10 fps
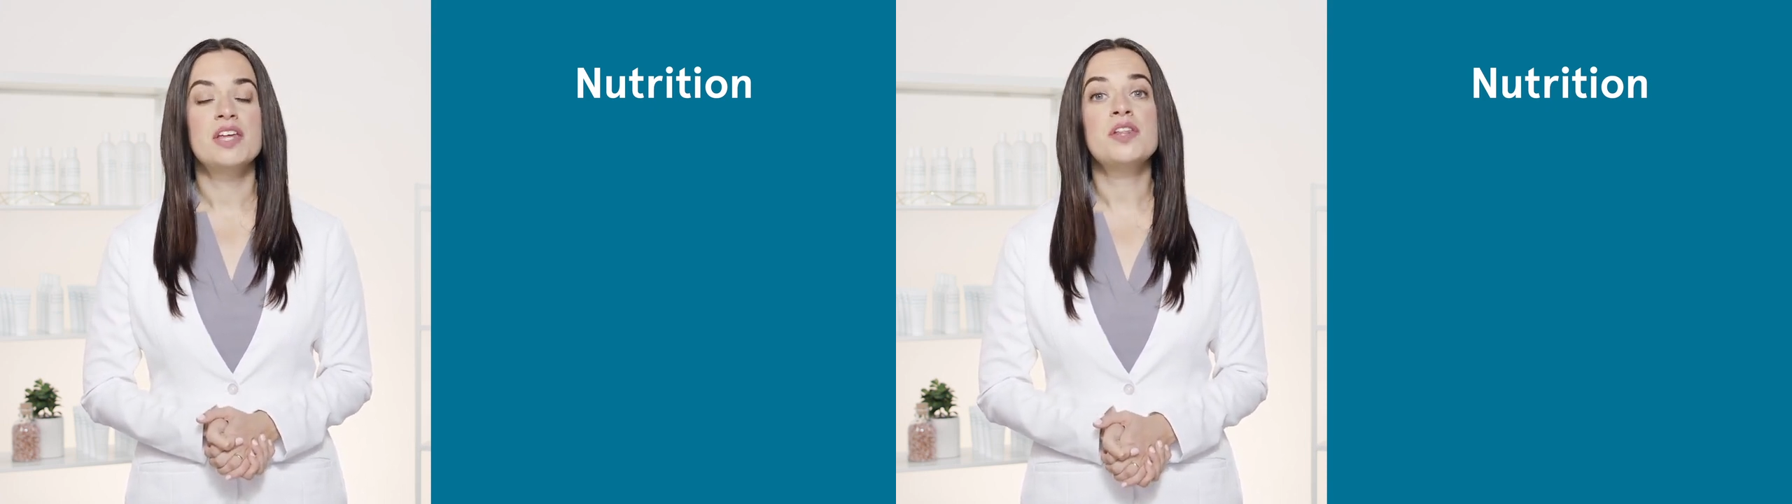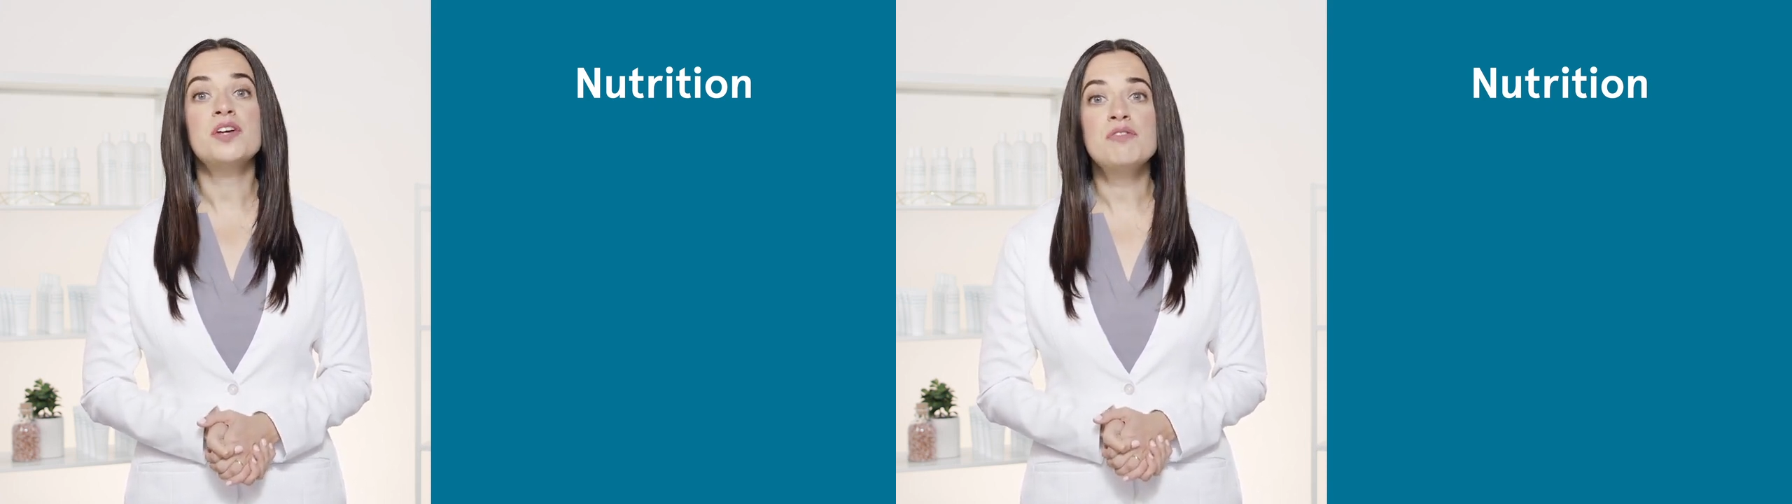
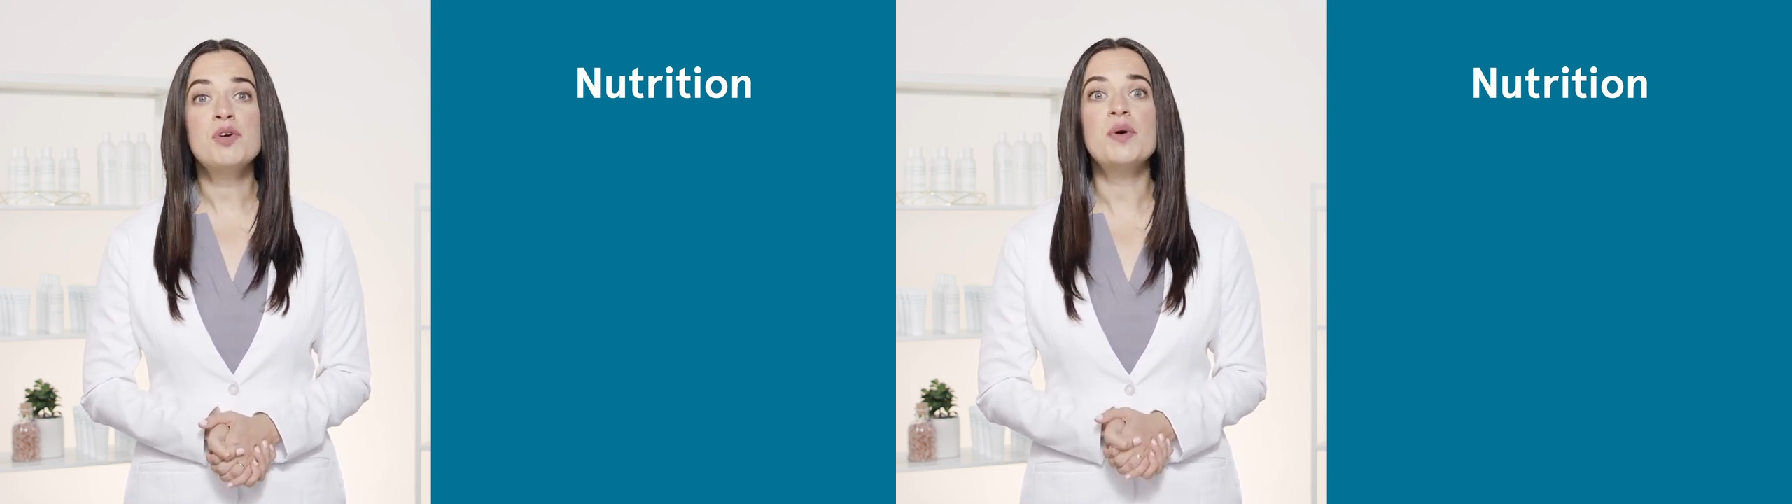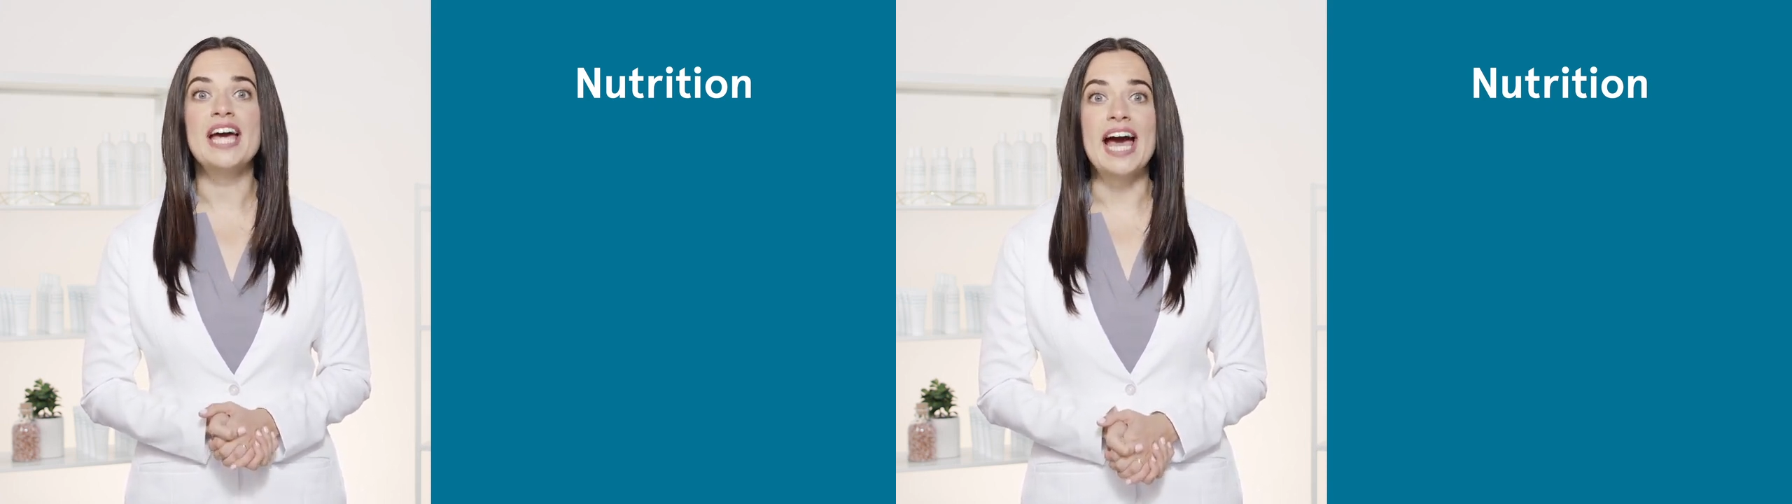They'll give
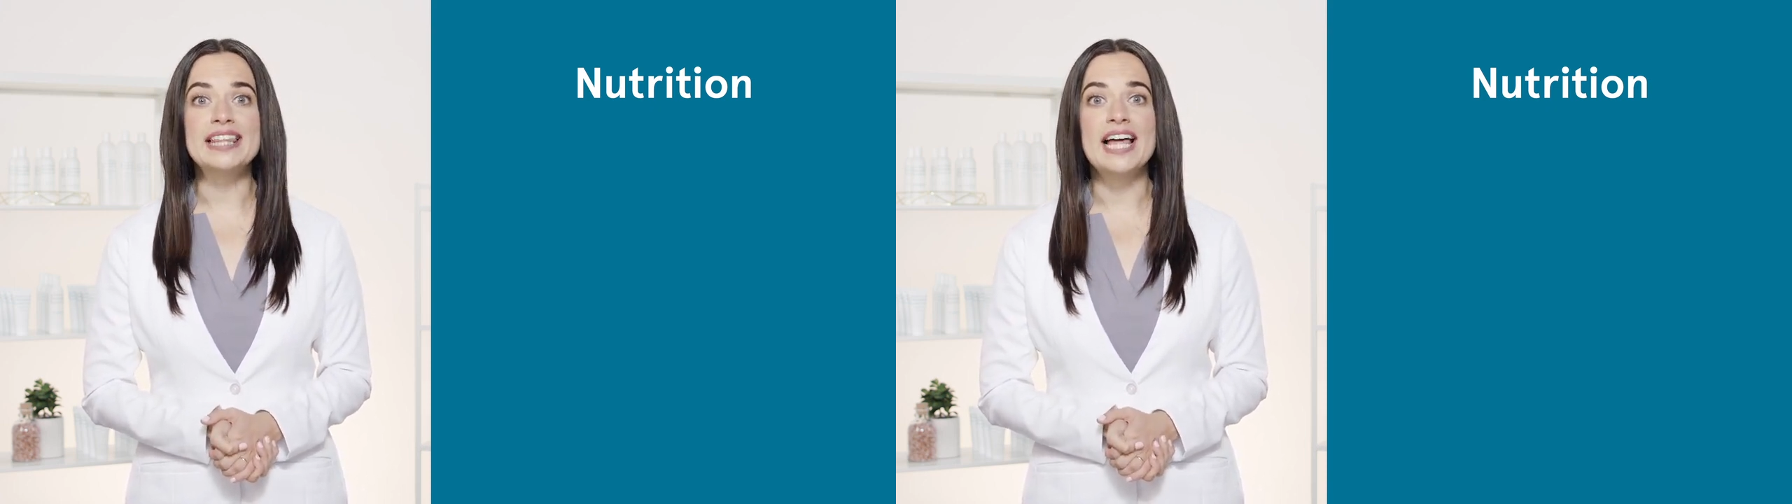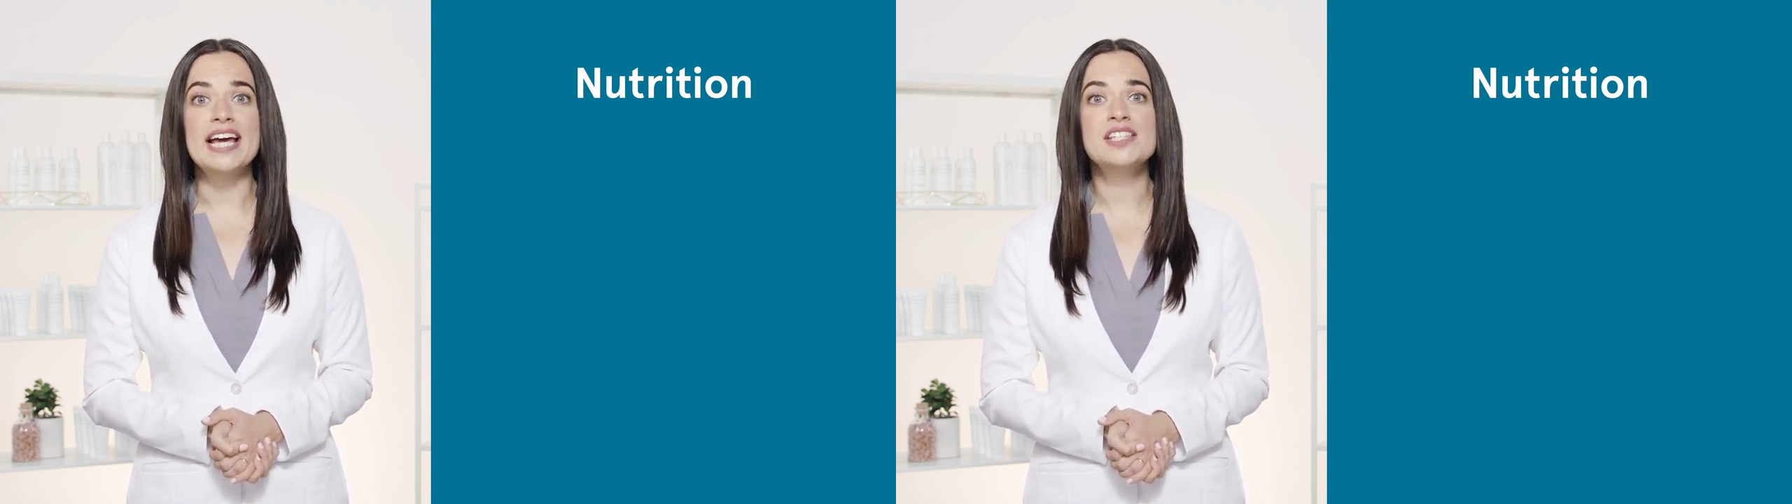you a
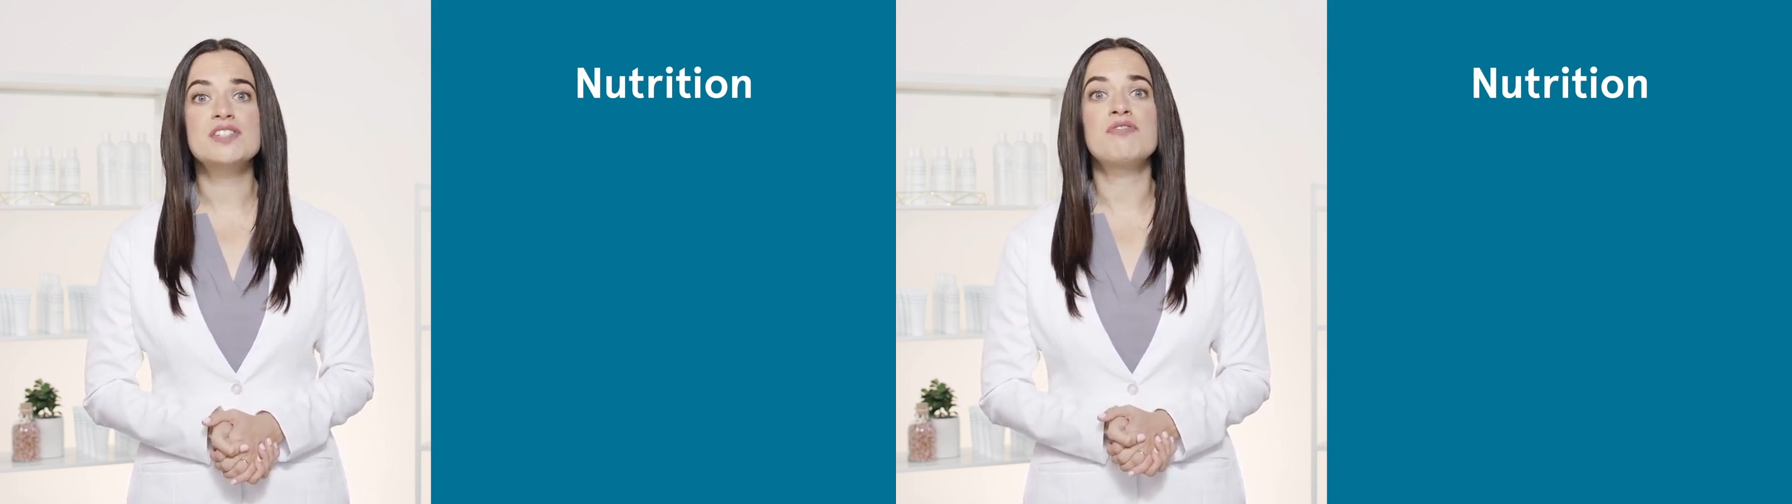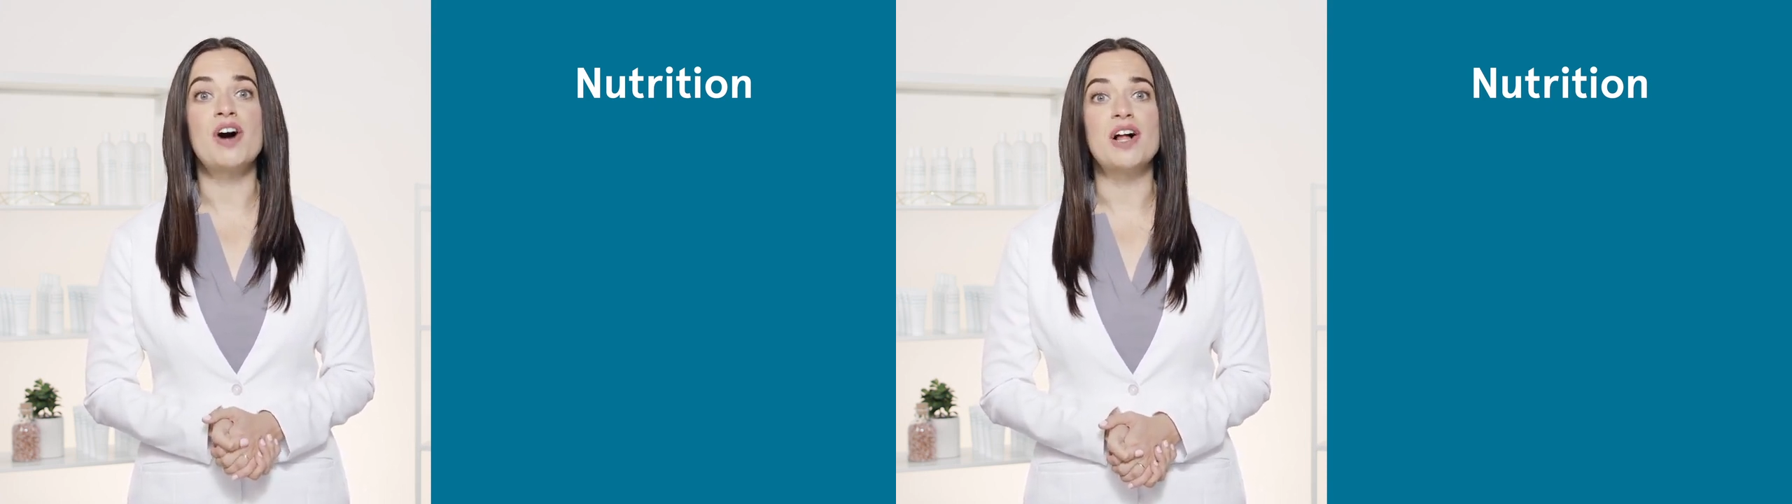guideline to
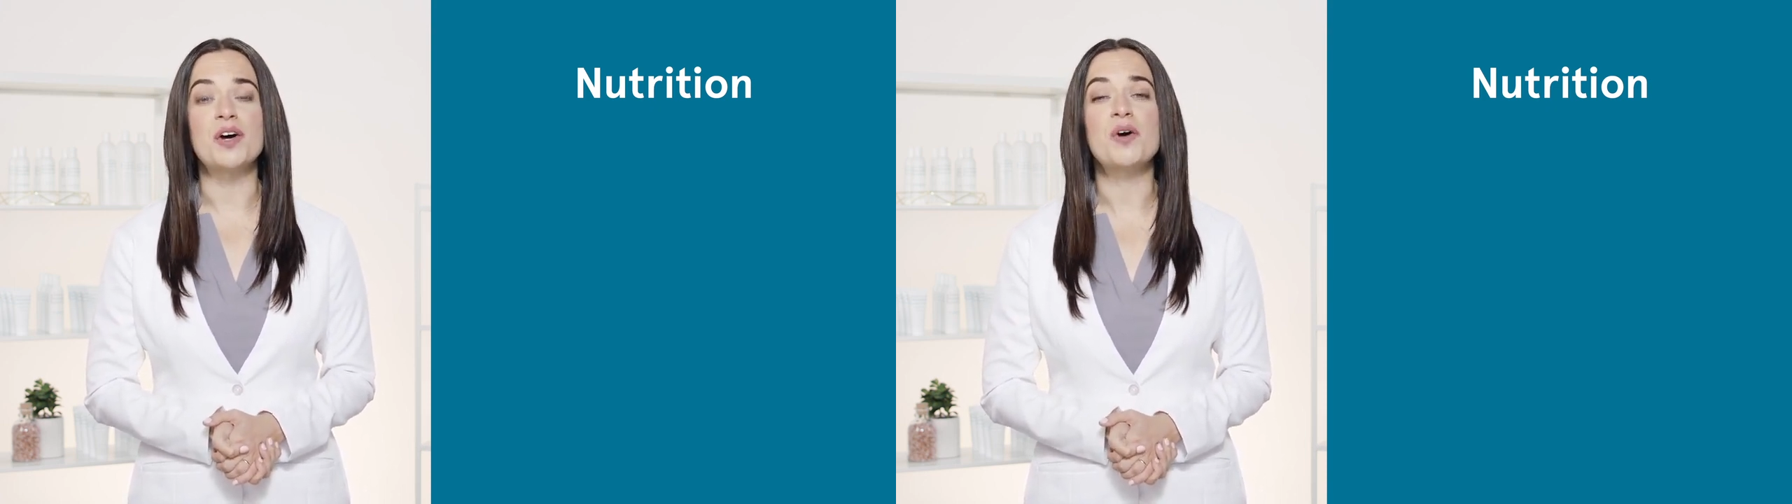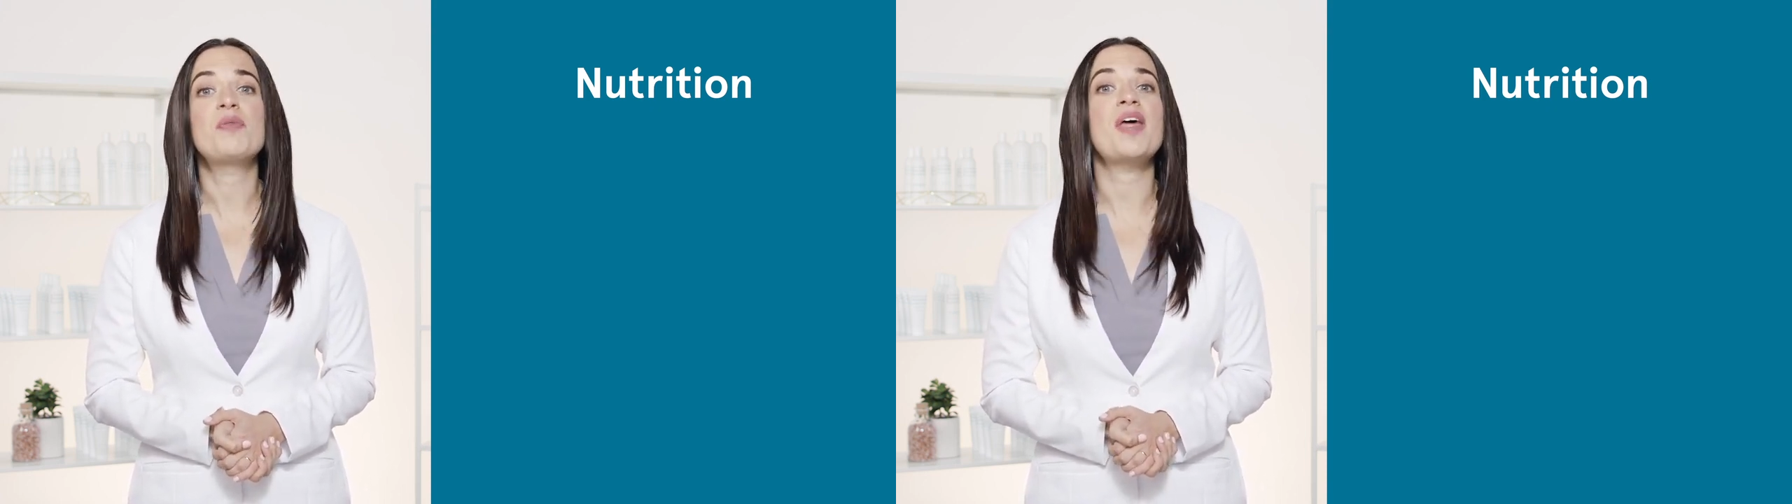follow